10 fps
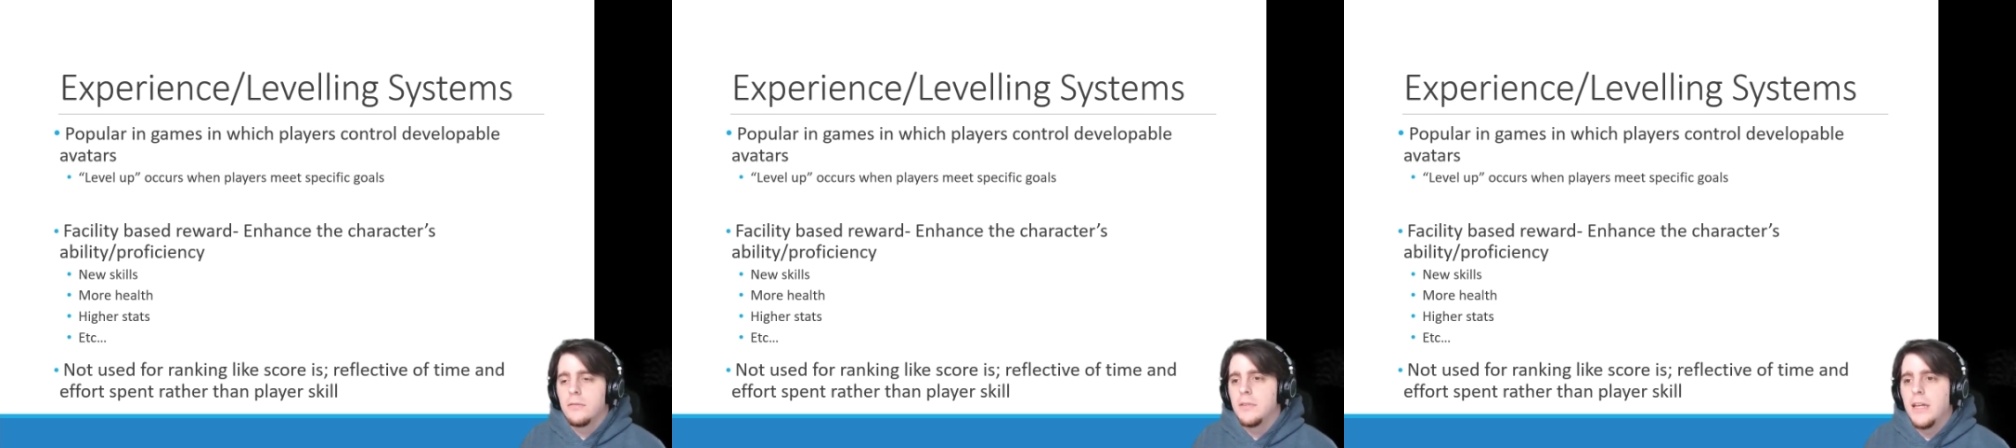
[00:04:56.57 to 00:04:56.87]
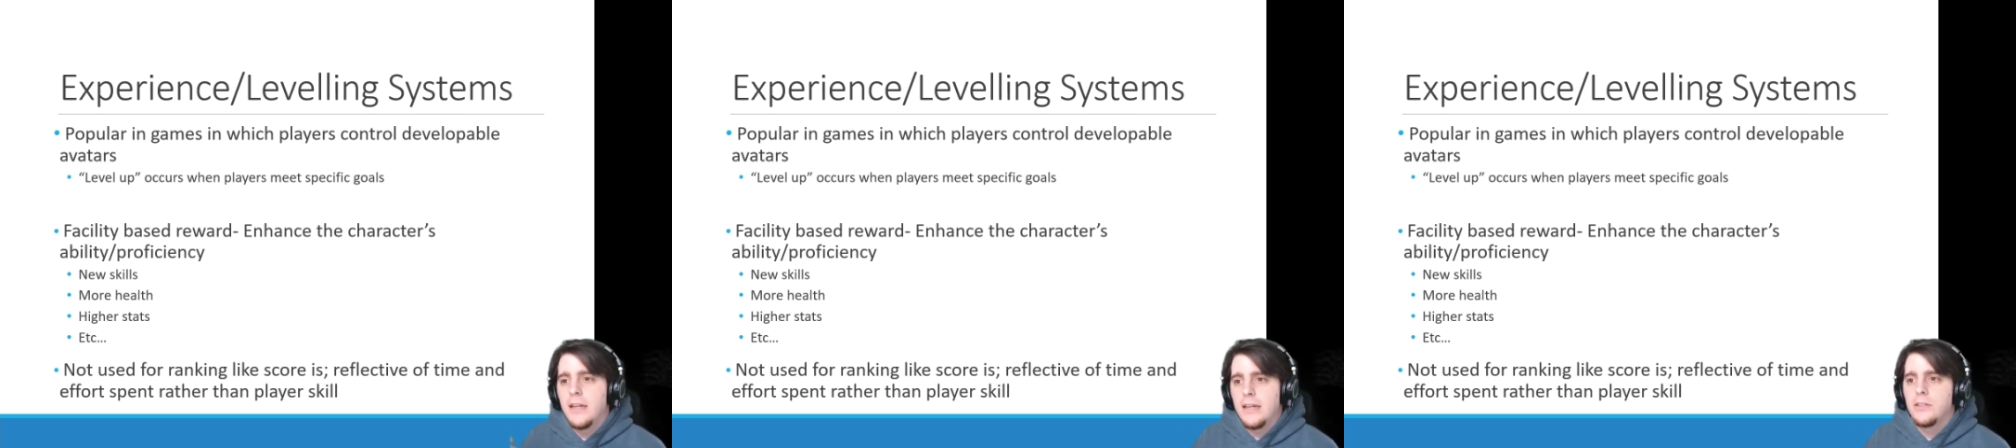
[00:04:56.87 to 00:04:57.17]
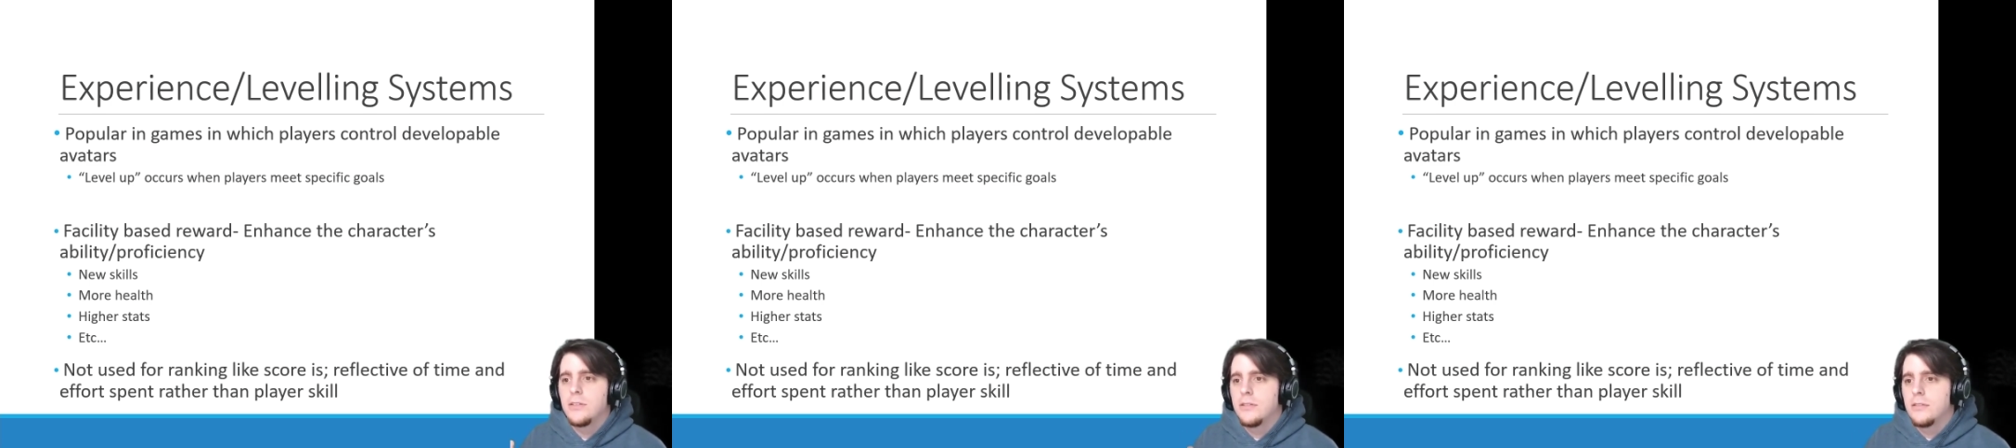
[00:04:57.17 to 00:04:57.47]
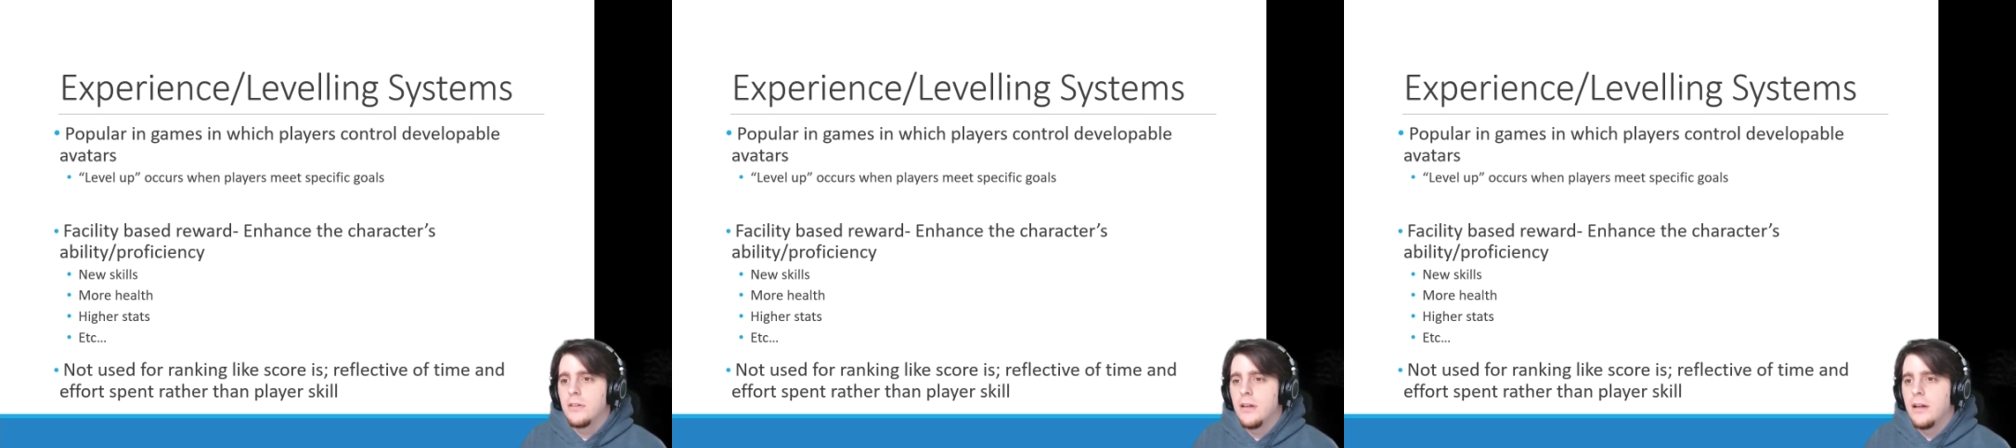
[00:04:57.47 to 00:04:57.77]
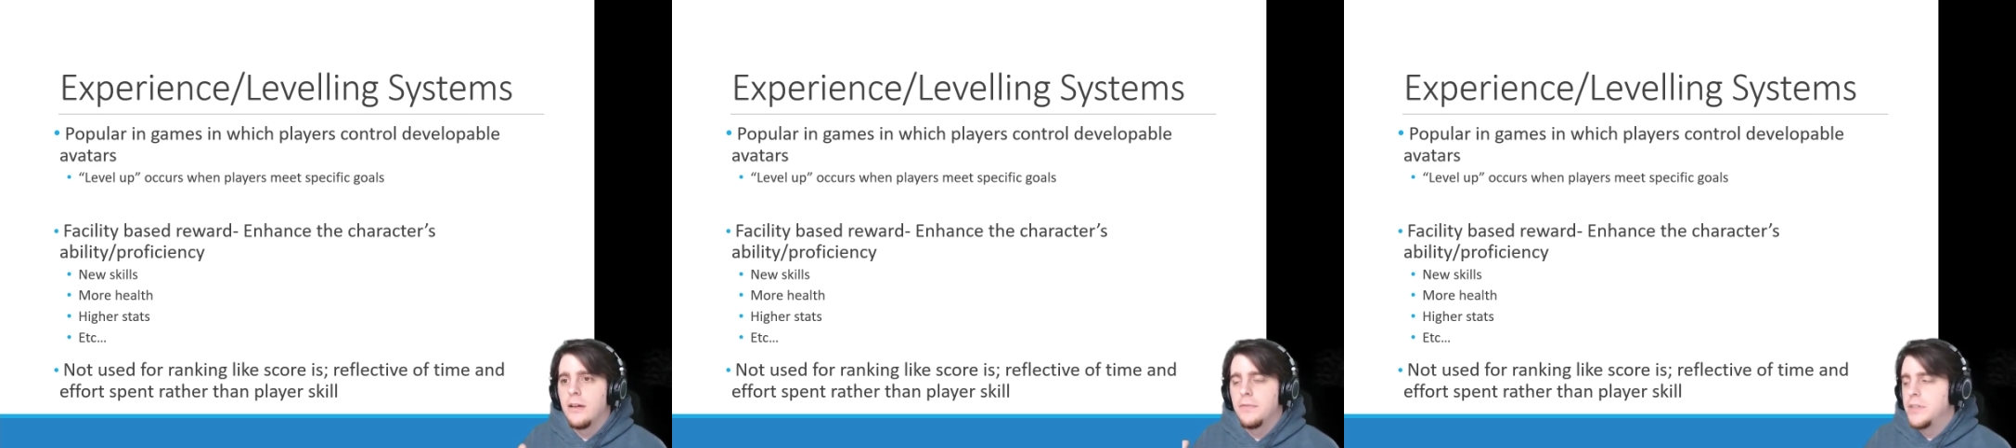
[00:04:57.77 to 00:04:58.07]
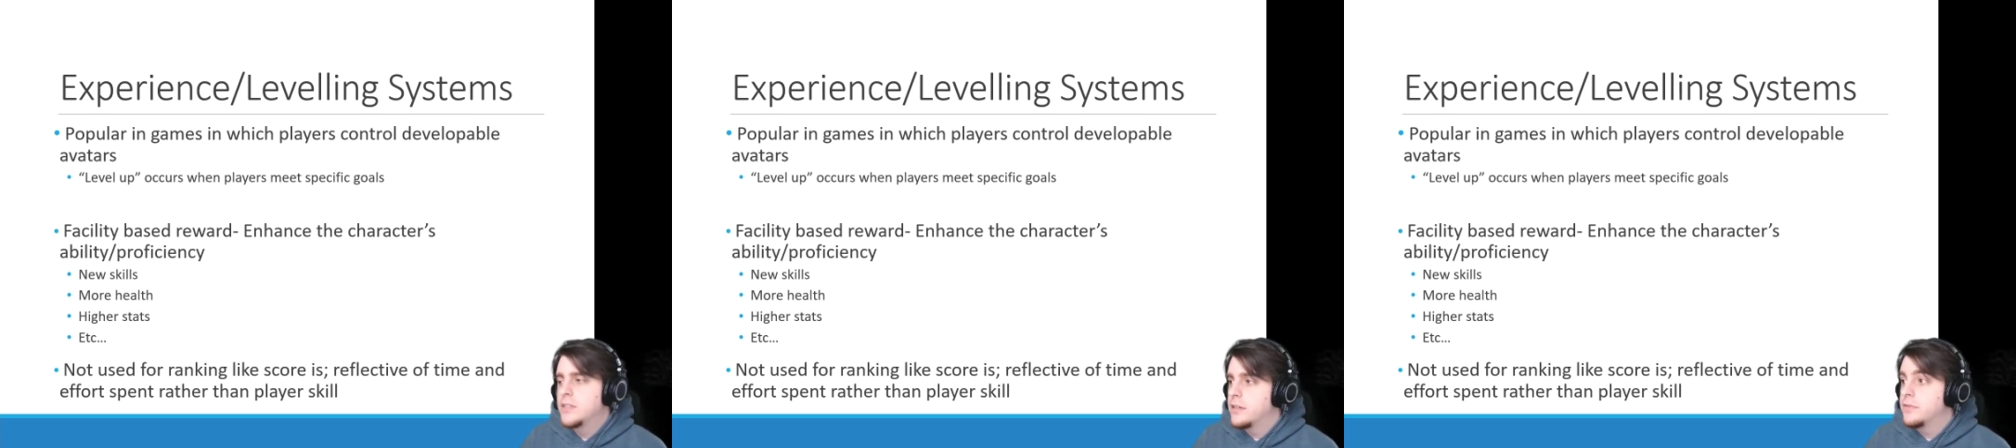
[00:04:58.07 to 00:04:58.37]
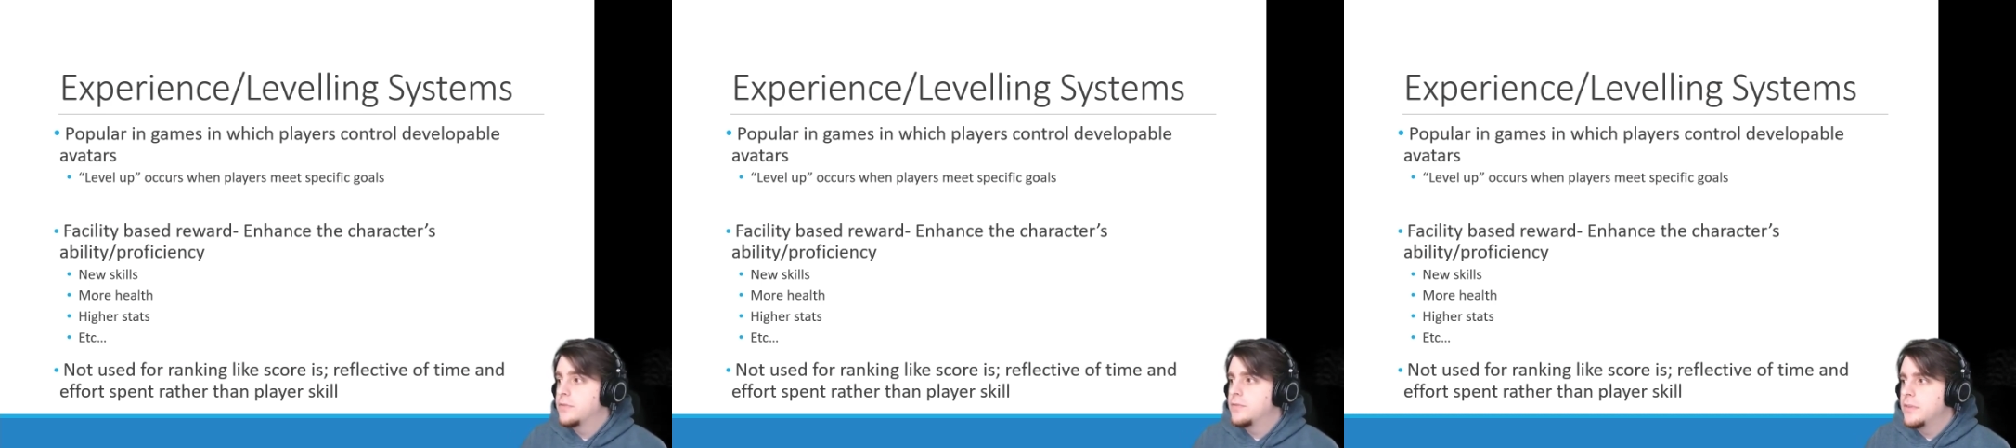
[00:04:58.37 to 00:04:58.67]
they enhance these kinds
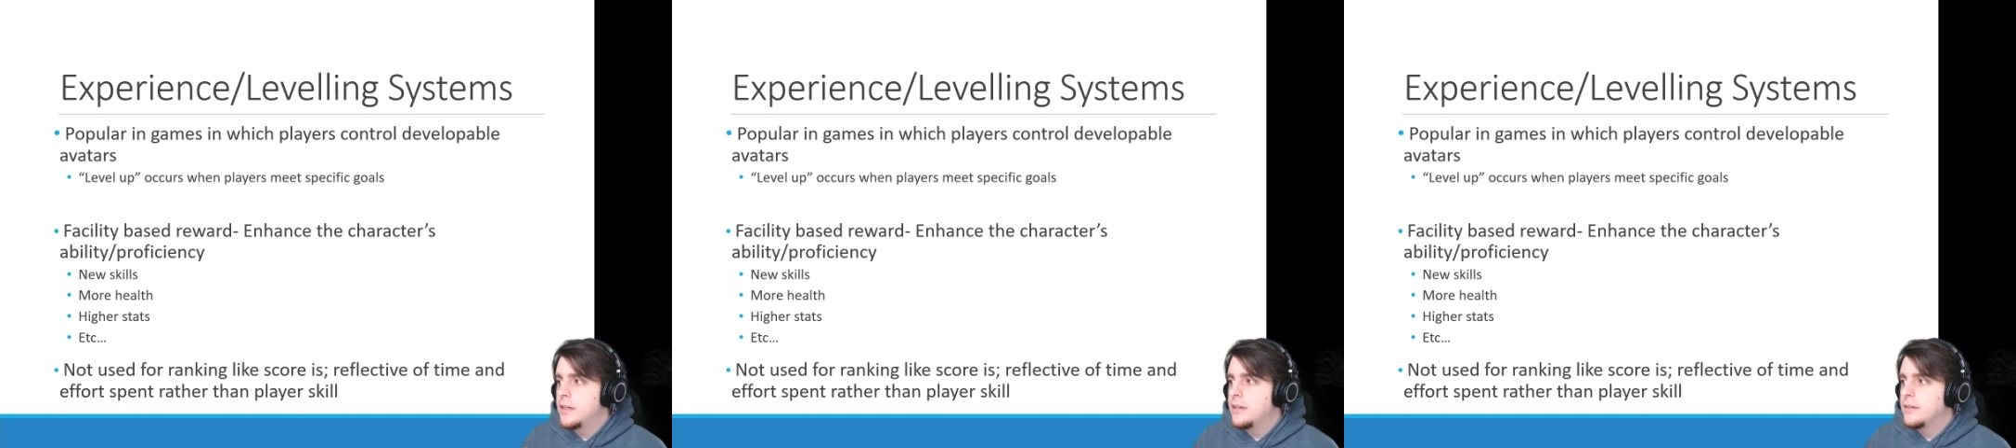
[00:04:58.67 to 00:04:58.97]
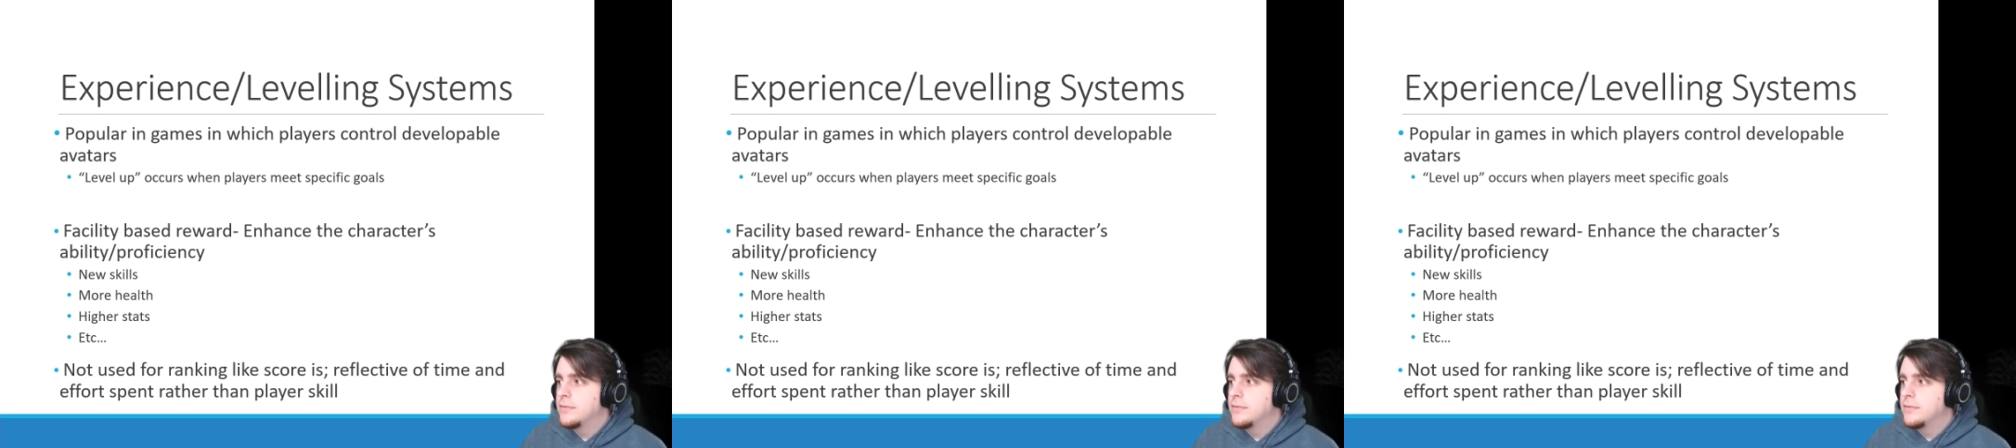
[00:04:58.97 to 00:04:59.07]
of